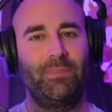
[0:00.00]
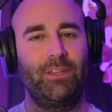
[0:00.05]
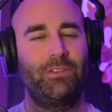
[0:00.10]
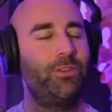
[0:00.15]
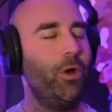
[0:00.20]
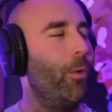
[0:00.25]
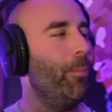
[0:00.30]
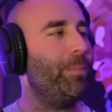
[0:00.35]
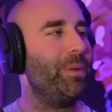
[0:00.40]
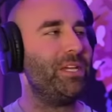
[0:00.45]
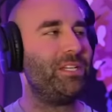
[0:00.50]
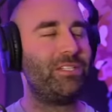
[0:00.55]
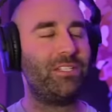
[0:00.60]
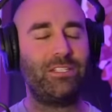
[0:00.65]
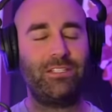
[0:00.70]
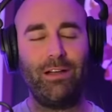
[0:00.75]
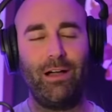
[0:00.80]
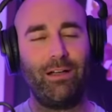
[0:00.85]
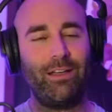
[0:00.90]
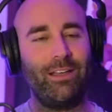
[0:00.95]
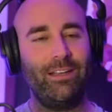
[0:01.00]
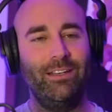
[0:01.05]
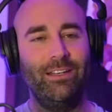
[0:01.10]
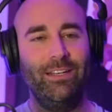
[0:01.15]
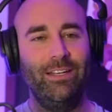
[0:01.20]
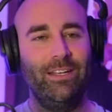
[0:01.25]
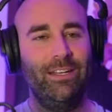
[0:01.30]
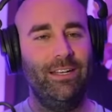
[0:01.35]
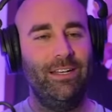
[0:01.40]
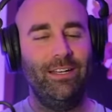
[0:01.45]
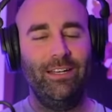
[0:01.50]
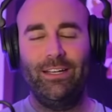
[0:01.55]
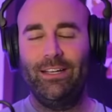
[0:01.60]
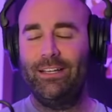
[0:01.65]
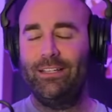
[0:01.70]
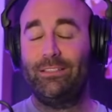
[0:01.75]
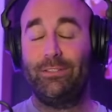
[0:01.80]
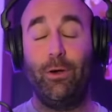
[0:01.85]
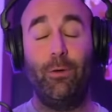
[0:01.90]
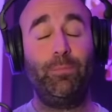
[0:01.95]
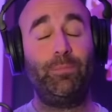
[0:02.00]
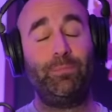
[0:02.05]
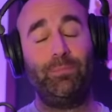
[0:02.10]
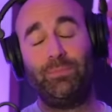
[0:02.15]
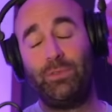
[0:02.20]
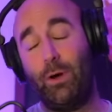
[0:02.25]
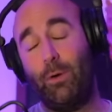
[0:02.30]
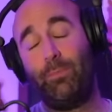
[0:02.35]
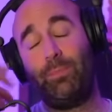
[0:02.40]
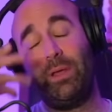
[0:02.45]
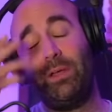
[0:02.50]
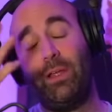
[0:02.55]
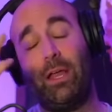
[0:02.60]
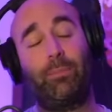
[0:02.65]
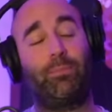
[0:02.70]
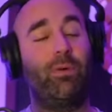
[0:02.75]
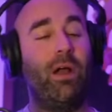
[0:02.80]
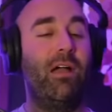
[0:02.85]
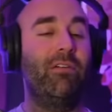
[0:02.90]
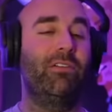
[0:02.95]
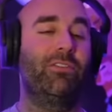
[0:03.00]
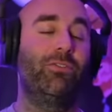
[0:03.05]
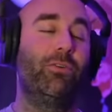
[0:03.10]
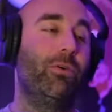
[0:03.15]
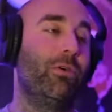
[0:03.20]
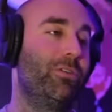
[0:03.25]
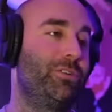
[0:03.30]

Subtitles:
Don't be stuck. Don't be like Private Tor,